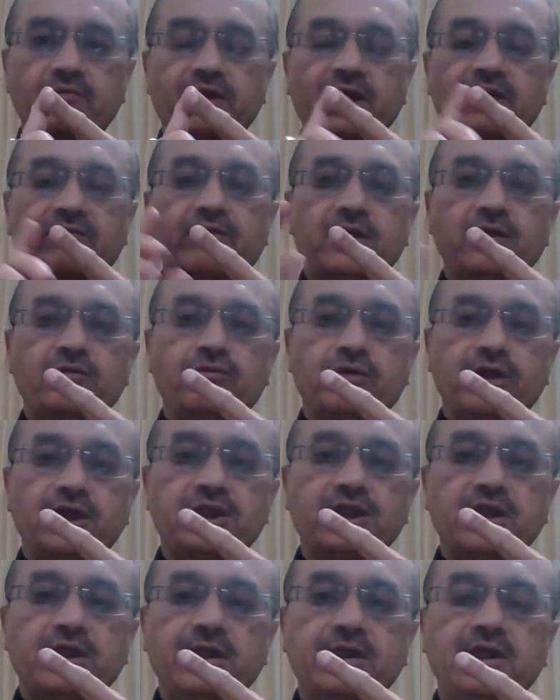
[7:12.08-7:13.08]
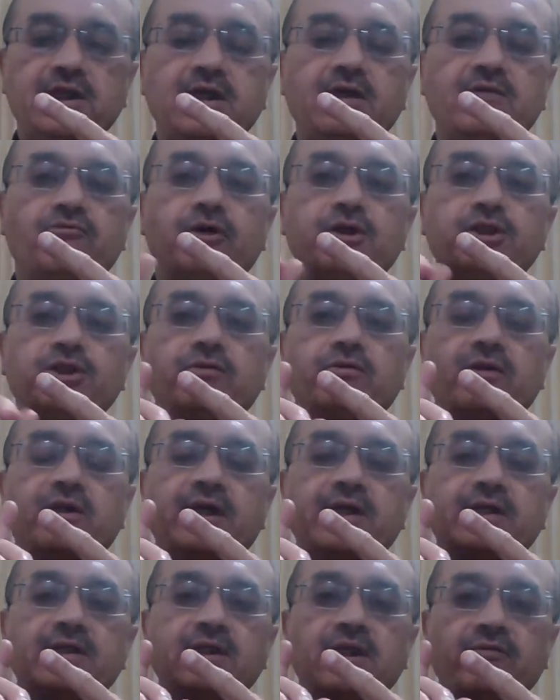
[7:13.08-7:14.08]
Whenever you touch anything, wash
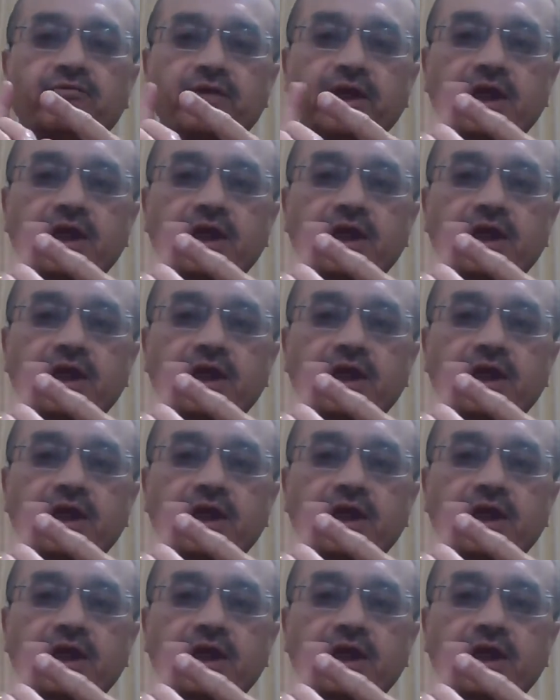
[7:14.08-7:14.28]
your hands